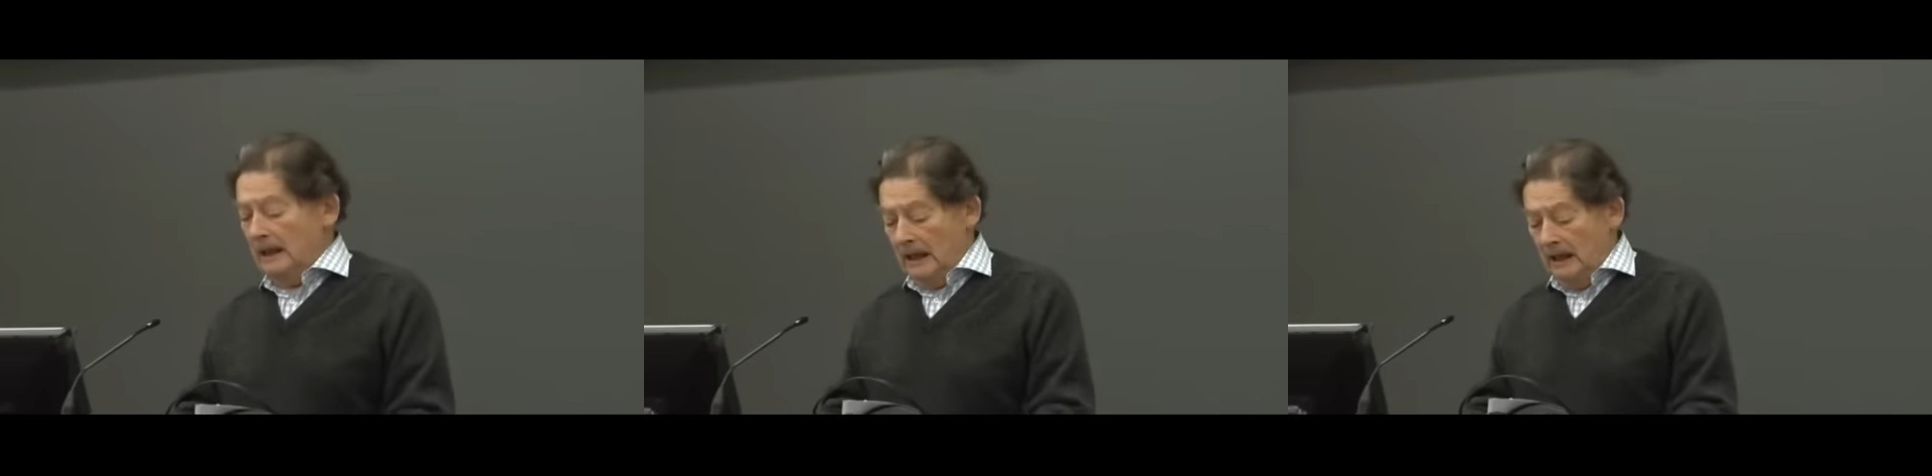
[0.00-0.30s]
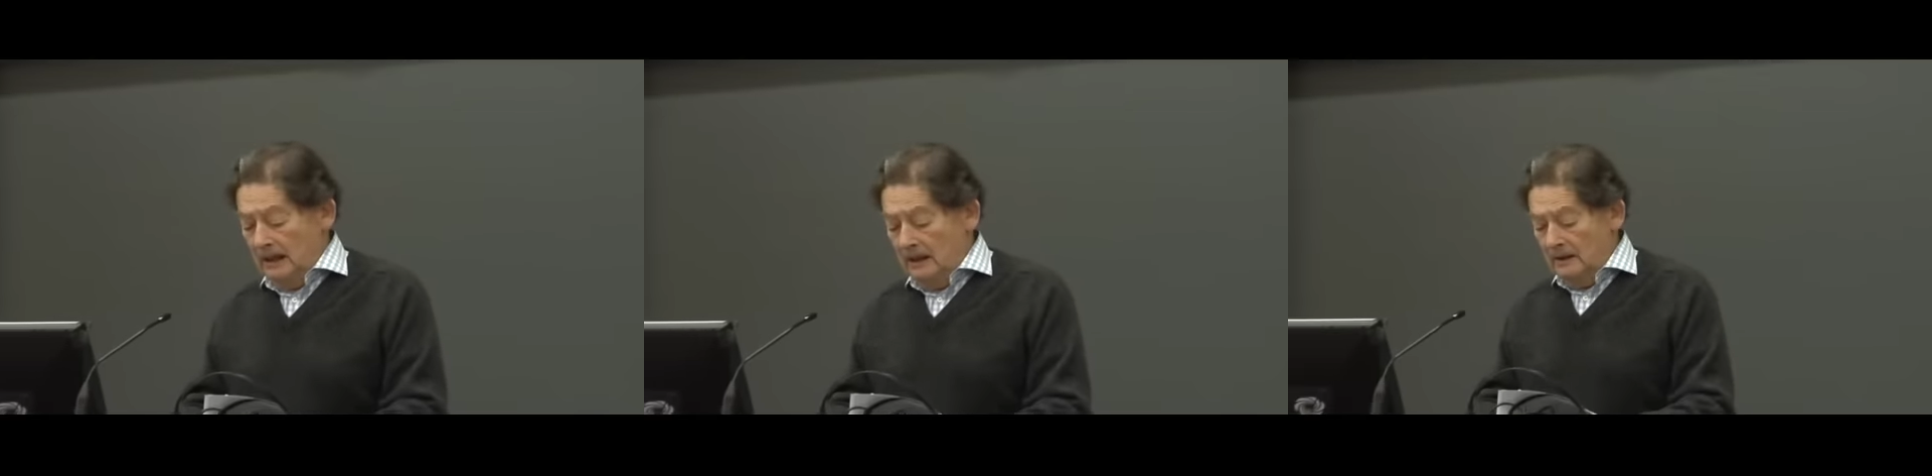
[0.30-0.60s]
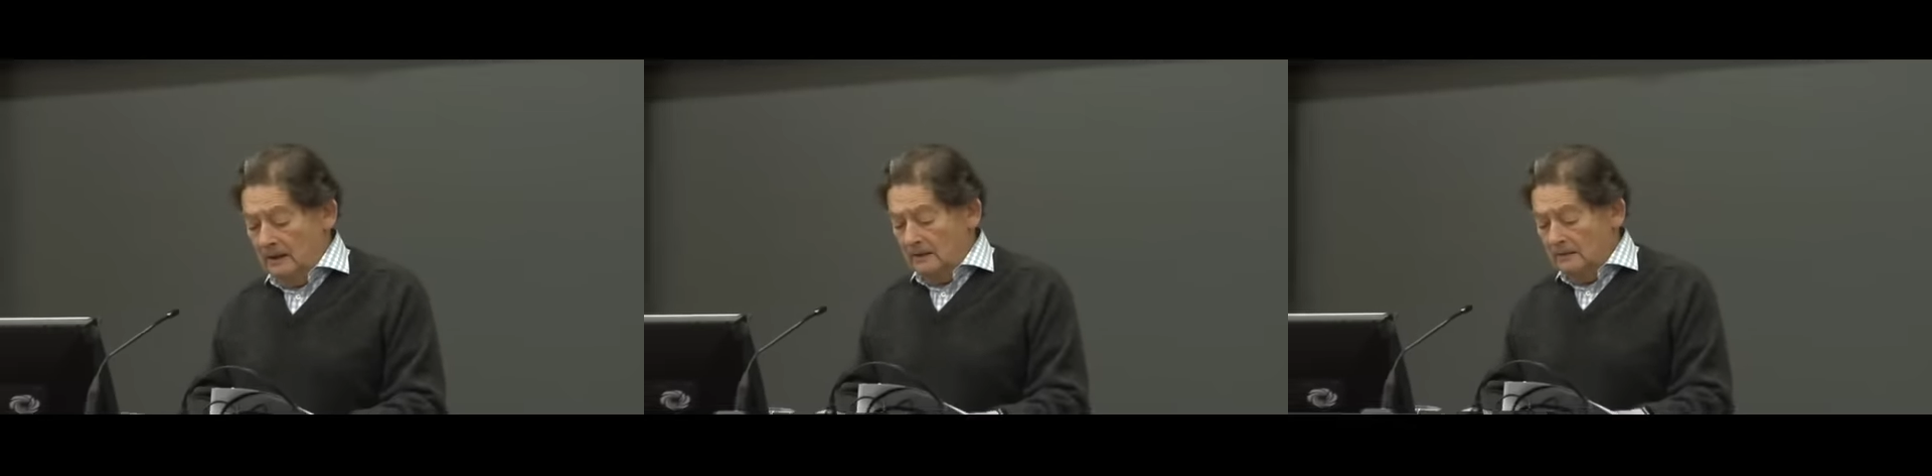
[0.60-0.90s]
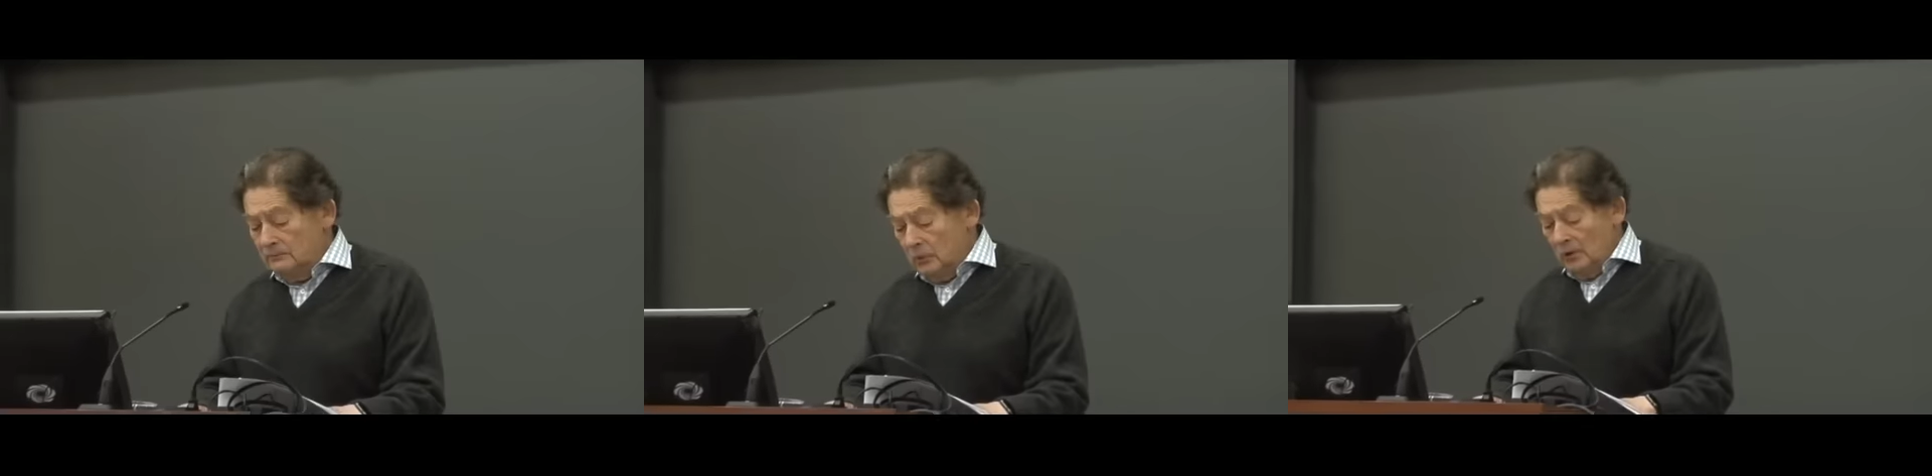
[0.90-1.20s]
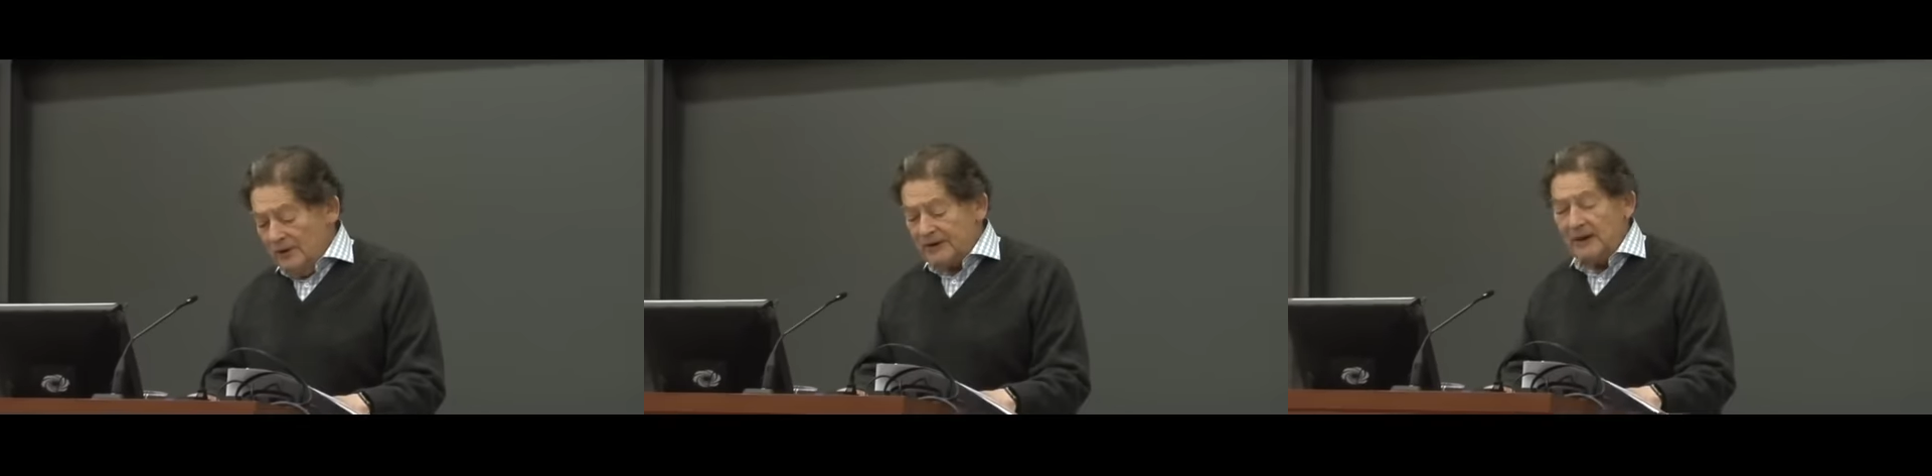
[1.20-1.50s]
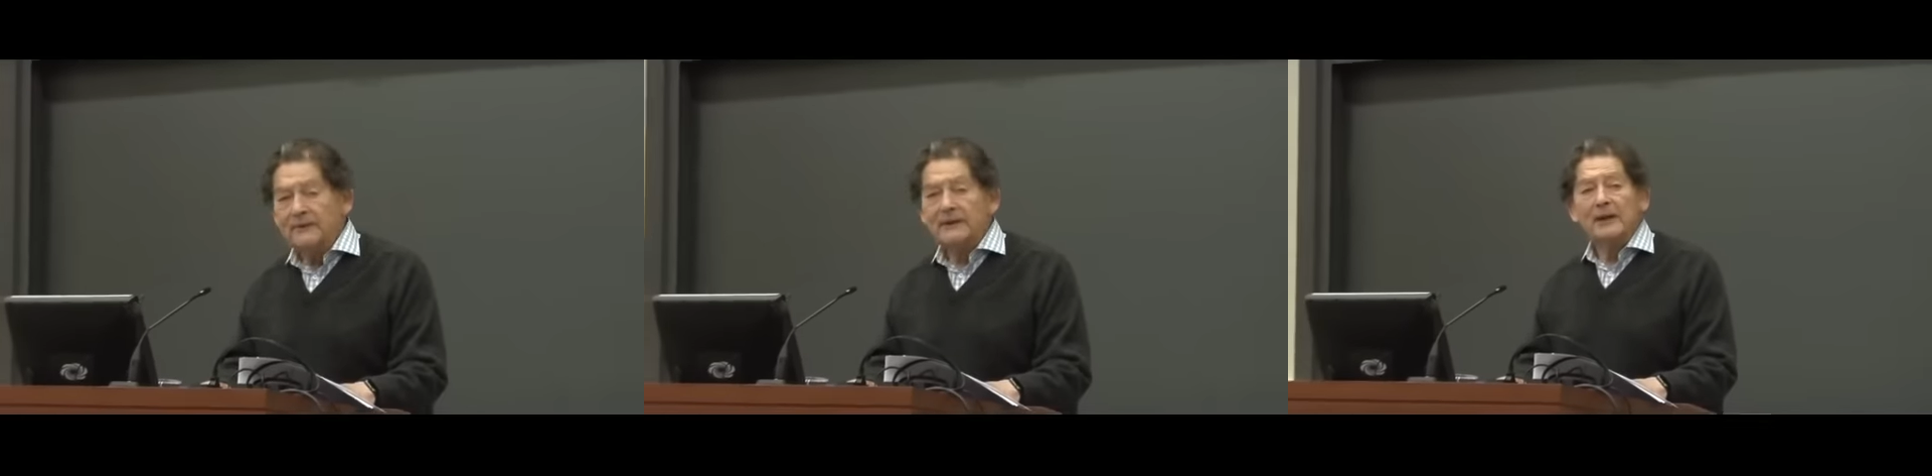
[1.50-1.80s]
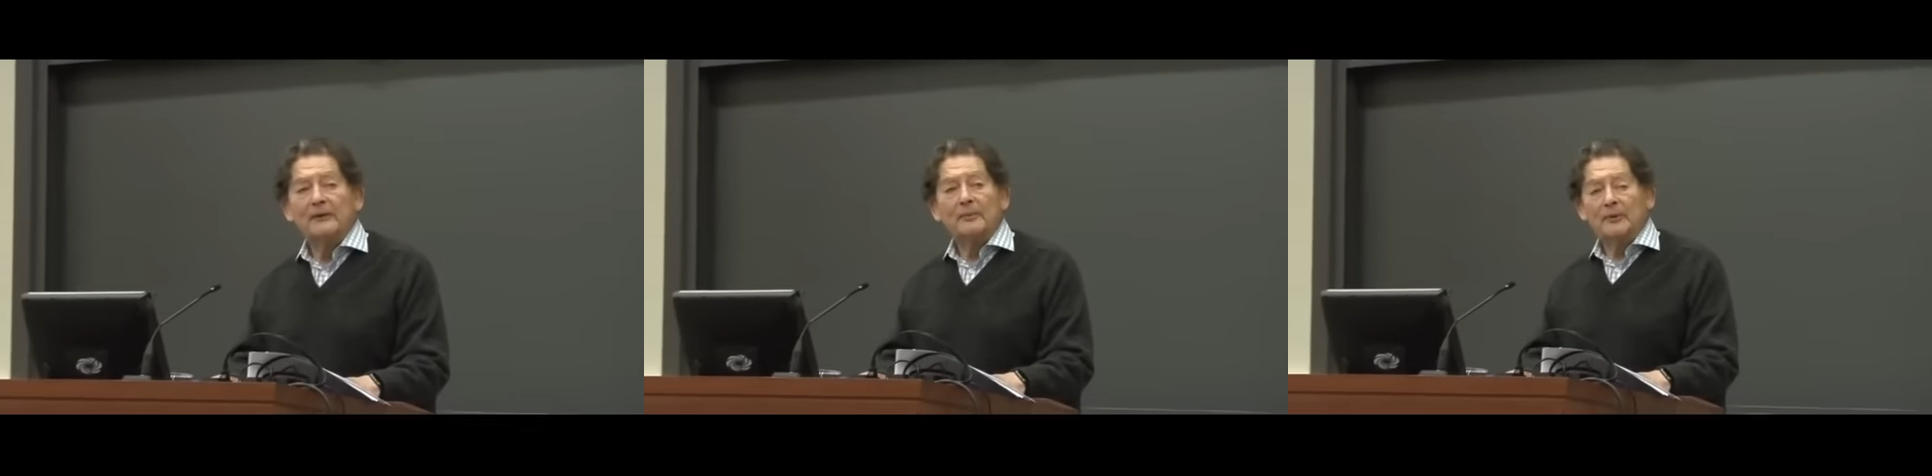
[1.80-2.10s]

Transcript: uh, more so than ever